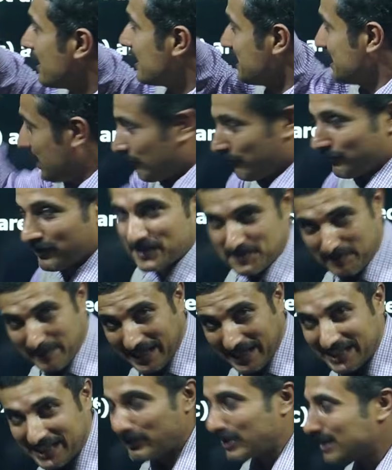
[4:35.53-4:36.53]
f is
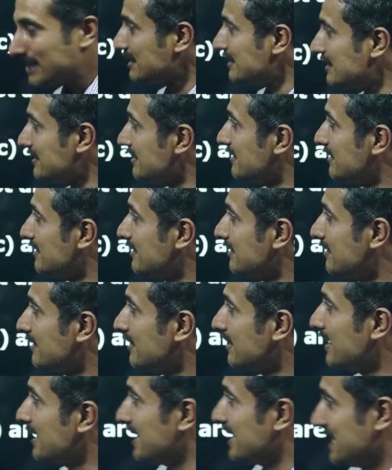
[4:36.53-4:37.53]
many one,
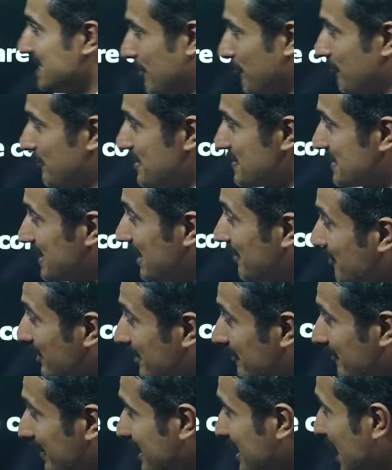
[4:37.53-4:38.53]
f is
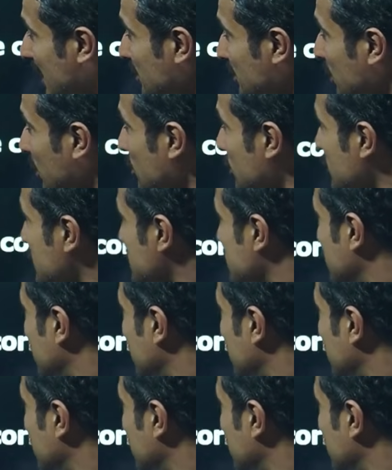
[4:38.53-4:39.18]
everywhere continuous